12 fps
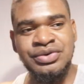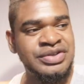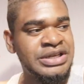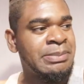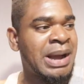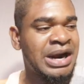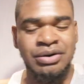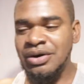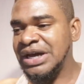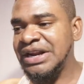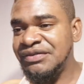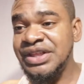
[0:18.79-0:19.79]
You see the
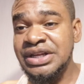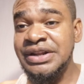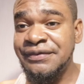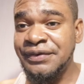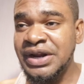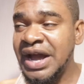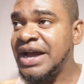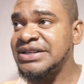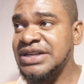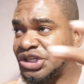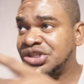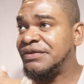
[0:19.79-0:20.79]
background and everything different,
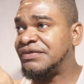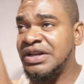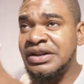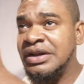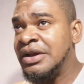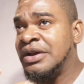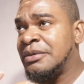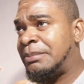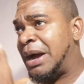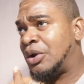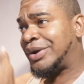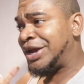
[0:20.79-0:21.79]
guys. I shifted
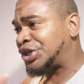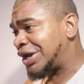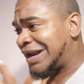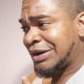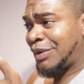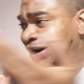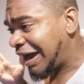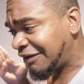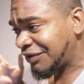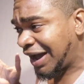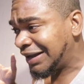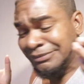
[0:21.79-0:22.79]
my location and what
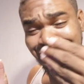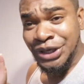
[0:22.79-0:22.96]
have I.